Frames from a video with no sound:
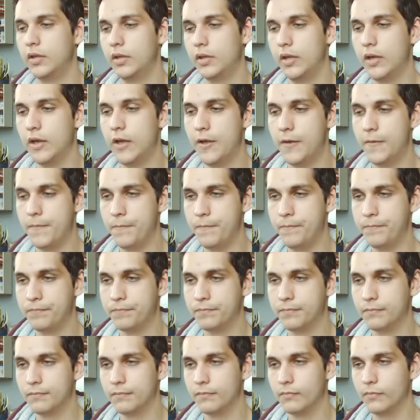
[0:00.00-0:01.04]
And
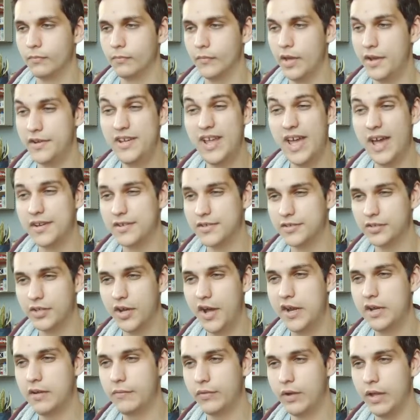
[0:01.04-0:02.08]
yeah, just
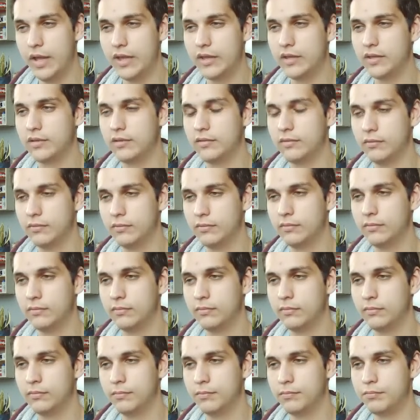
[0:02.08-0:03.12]
kind of like
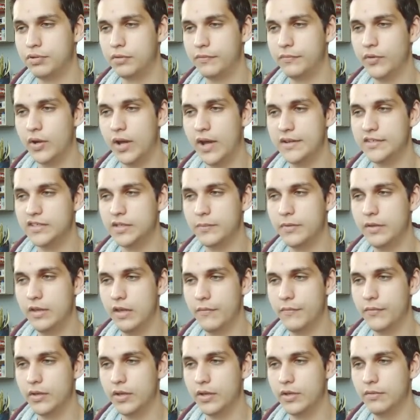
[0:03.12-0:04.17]
provides a bit
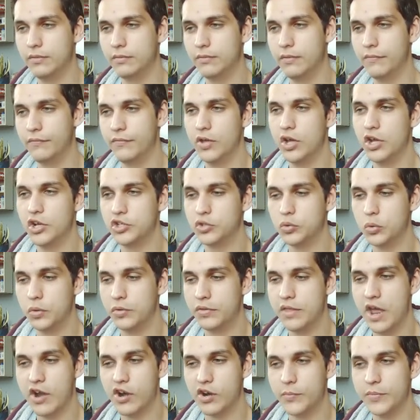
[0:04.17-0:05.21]
of a virtual
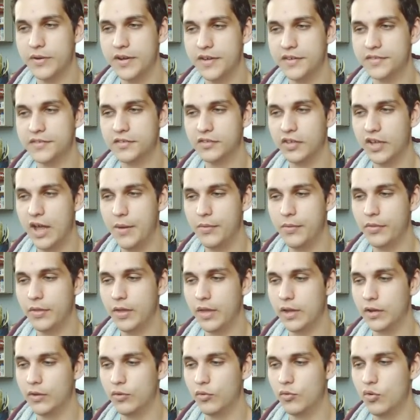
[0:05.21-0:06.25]
therapist type
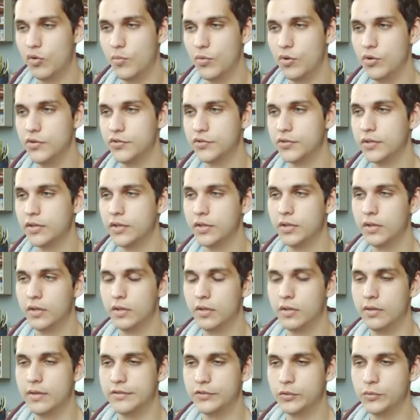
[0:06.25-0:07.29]
thing almost.
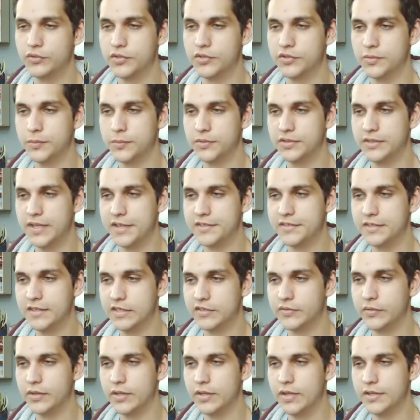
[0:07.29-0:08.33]
There's also some
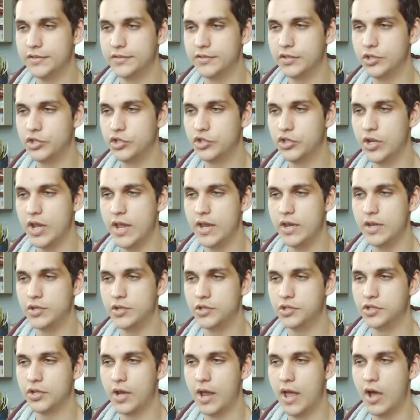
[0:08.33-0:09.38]
settings for this that
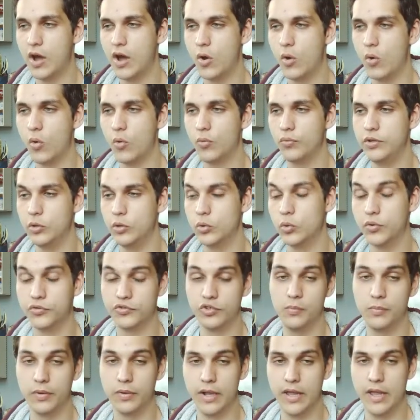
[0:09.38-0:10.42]
change how the
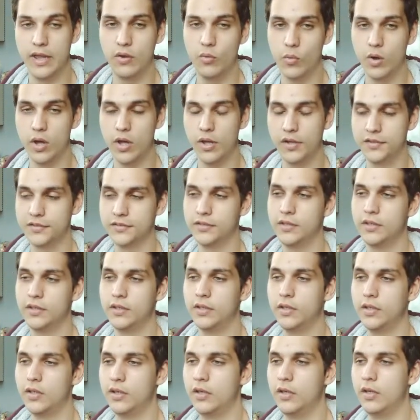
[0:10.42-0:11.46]
autoplay works.
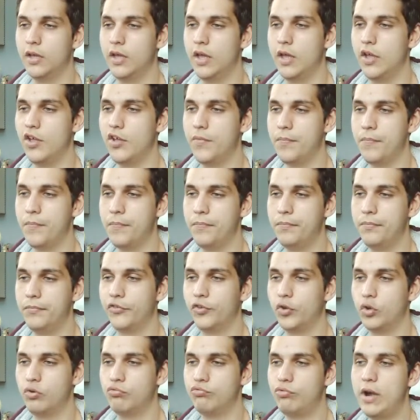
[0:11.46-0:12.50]

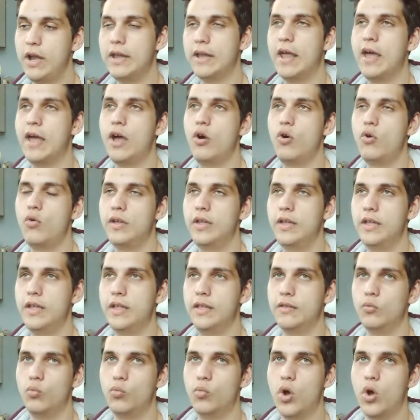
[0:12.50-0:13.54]
So right now
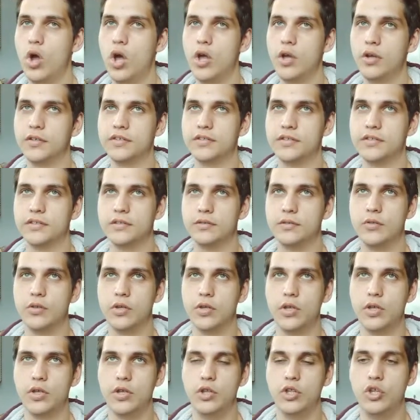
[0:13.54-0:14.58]
it works
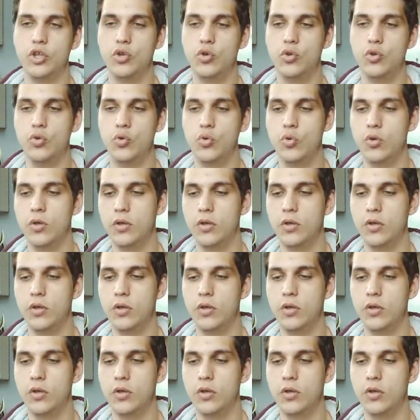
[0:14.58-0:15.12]
that the